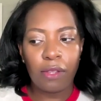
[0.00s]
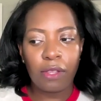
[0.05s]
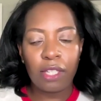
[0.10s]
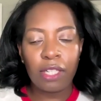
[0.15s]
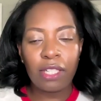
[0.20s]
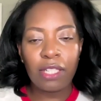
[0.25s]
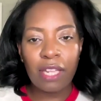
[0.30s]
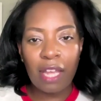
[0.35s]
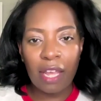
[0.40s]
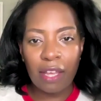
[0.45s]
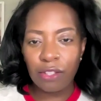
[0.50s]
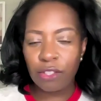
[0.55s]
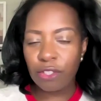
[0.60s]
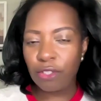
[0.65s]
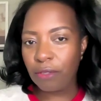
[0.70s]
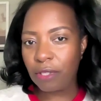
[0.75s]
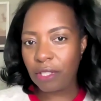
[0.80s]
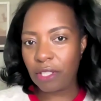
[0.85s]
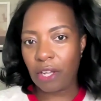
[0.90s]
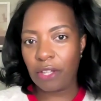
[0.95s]
the day
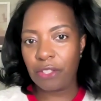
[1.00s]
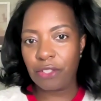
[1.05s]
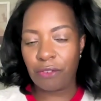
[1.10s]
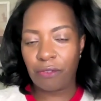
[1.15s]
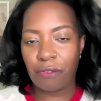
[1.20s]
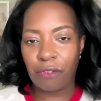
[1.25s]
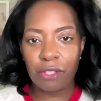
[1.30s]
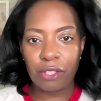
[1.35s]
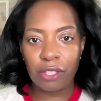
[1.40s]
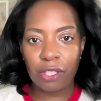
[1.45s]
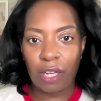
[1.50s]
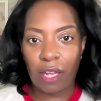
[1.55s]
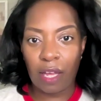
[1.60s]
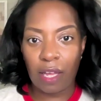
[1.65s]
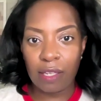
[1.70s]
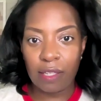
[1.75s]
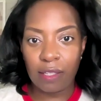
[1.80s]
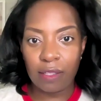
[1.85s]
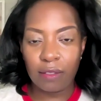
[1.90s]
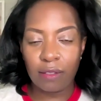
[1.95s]
that you signed your first
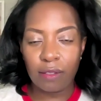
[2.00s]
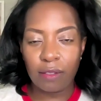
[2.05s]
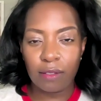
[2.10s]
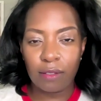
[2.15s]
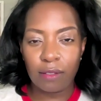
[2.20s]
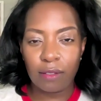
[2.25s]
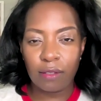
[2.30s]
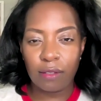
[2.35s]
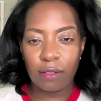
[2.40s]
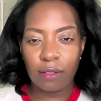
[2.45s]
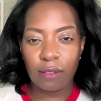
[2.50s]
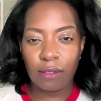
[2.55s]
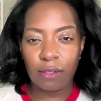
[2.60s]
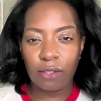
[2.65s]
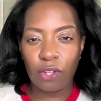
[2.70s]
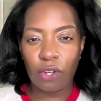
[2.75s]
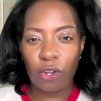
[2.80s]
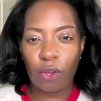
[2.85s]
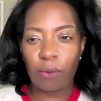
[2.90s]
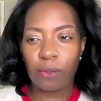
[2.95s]
client,
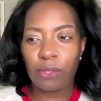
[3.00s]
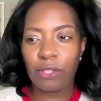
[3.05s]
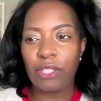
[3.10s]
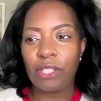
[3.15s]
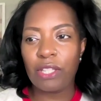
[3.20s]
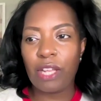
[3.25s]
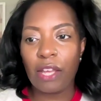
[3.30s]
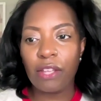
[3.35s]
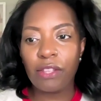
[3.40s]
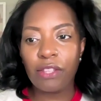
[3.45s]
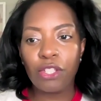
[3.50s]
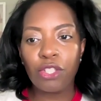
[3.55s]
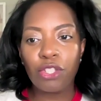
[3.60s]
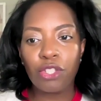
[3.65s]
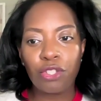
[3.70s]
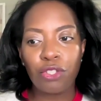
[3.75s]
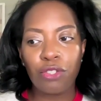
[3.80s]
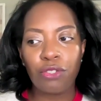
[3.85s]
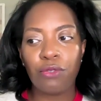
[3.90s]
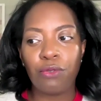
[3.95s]
you know, the day
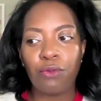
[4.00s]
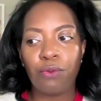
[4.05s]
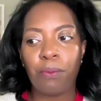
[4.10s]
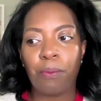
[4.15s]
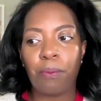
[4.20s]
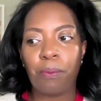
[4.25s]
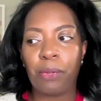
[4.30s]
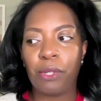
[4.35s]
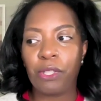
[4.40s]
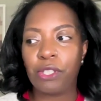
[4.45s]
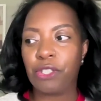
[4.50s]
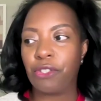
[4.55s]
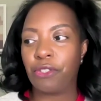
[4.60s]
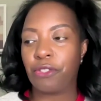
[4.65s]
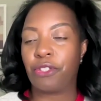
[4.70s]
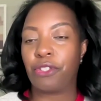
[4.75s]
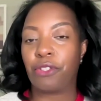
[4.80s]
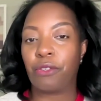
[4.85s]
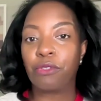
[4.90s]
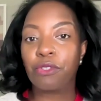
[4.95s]
that you put
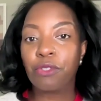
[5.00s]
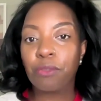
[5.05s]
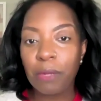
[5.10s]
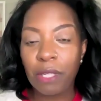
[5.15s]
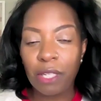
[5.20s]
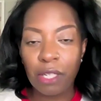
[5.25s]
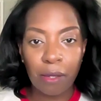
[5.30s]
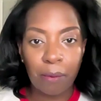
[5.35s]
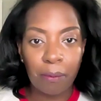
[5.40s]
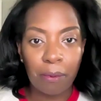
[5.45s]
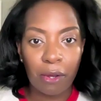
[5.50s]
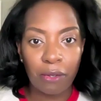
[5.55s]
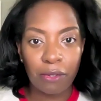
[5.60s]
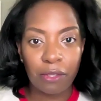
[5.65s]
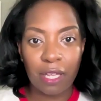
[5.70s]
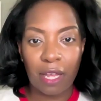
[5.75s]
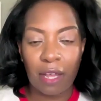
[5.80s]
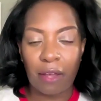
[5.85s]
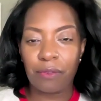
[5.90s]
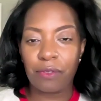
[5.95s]
your social media
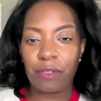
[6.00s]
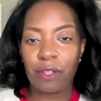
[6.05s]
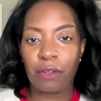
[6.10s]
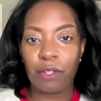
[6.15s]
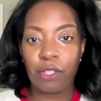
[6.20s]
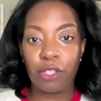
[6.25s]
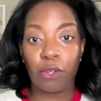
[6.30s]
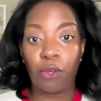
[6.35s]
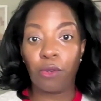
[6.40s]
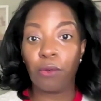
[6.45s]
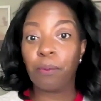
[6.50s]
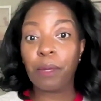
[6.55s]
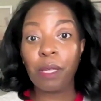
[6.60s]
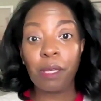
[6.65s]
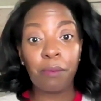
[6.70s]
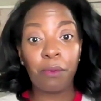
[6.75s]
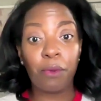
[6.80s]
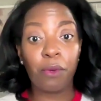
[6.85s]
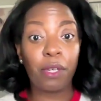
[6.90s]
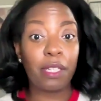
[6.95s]
post out there and told
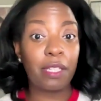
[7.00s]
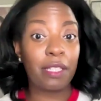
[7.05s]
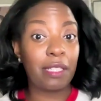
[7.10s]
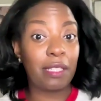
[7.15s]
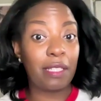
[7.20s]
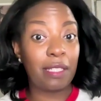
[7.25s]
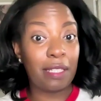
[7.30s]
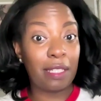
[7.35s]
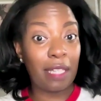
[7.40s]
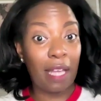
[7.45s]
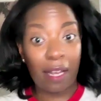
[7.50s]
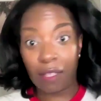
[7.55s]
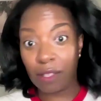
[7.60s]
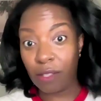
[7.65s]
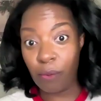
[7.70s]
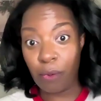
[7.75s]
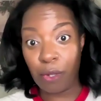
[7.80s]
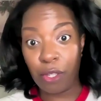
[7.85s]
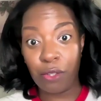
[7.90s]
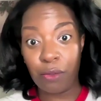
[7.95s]
people
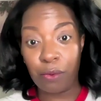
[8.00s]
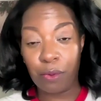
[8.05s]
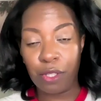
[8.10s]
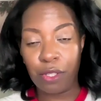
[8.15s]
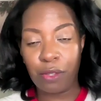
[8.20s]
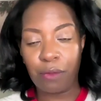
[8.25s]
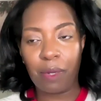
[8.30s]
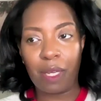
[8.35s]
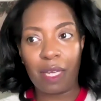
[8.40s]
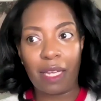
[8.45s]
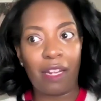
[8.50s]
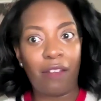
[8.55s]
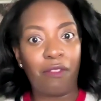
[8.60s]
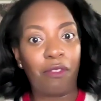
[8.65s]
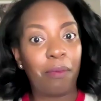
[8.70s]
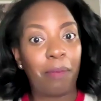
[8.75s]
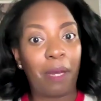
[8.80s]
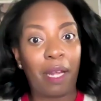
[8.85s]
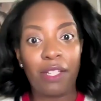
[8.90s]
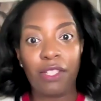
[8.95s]
exactly what you were doing, and
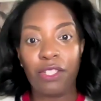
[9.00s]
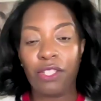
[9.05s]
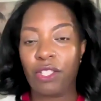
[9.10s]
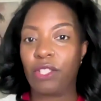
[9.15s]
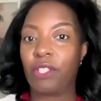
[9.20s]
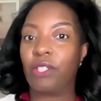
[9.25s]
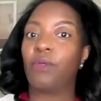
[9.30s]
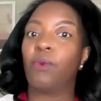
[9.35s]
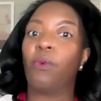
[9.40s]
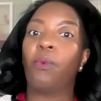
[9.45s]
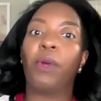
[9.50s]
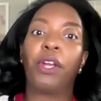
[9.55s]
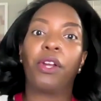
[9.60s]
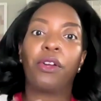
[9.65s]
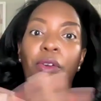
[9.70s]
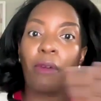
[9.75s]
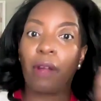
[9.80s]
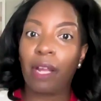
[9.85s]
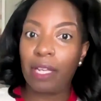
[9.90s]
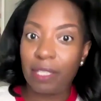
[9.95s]
everybody just
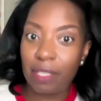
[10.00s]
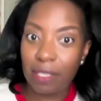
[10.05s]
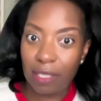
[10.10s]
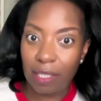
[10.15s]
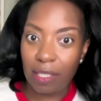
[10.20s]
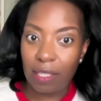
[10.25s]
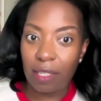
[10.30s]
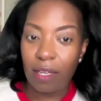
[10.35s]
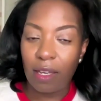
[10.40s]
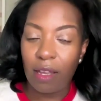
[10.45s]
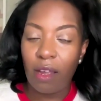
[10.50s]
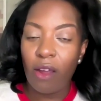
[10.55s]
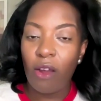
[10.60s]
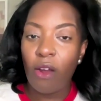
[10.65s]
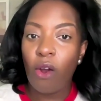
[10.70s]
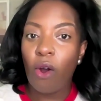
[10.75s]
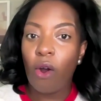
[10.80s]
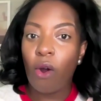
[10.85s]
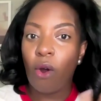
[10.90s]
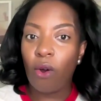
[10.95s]
went crazy
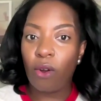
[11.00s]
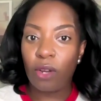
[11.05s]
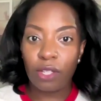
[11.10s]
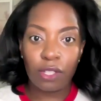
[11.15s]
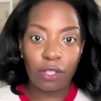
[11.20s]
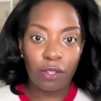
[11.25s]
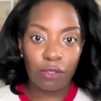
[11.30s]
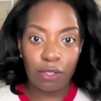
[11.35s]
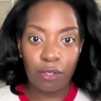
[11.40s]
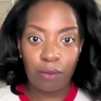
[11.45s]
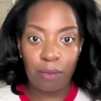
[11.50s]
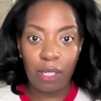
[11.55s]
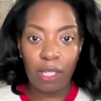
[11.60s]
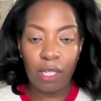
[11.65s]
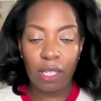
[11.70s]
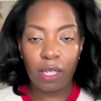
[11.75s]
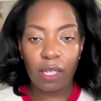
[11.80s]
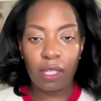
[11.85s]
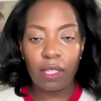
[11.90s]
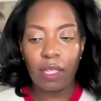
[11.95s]
on social
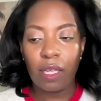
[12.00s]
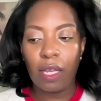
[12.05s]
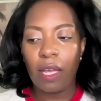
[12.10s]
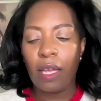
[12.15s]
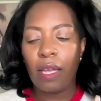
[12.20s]
media.